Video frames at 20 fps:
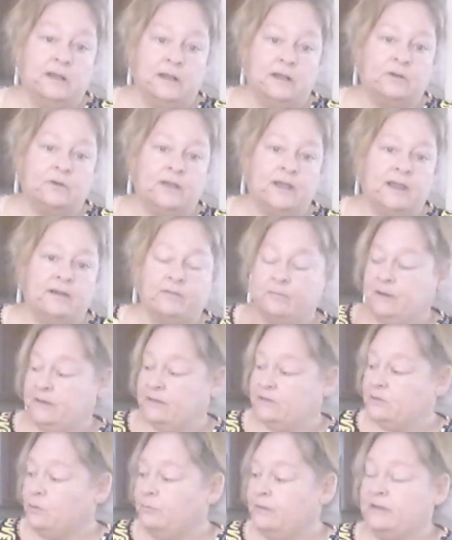okay,
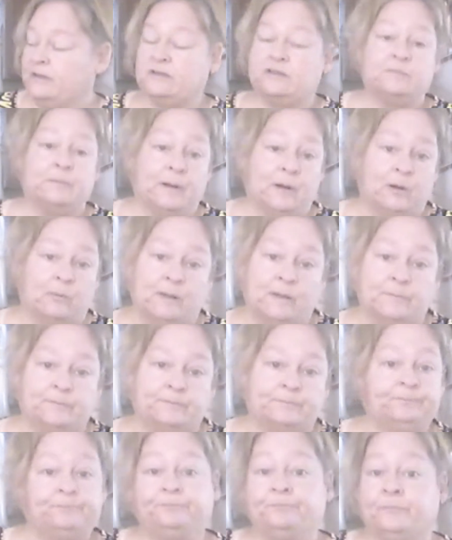everybody's going to be experiment
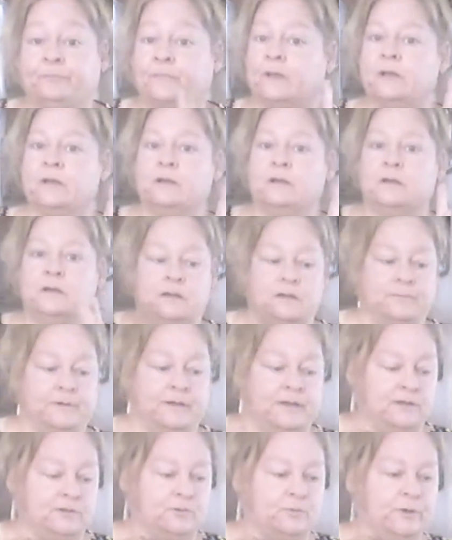
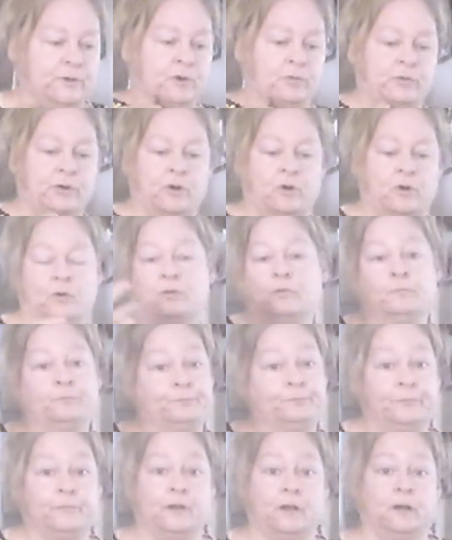because we don't know.
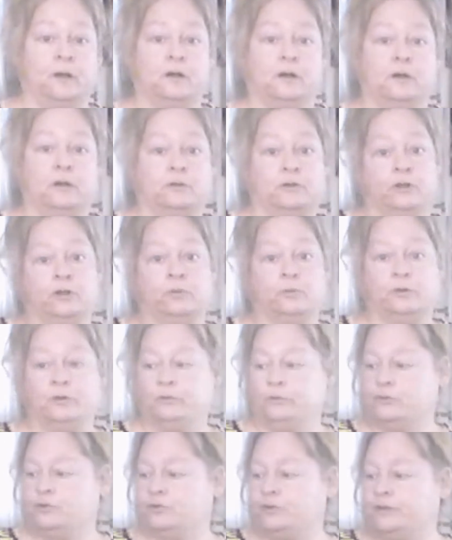What
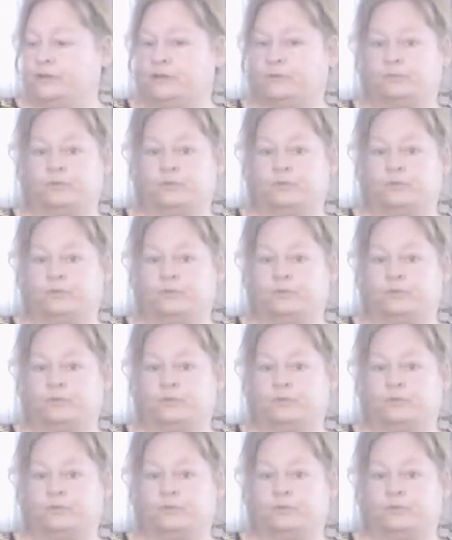little treats.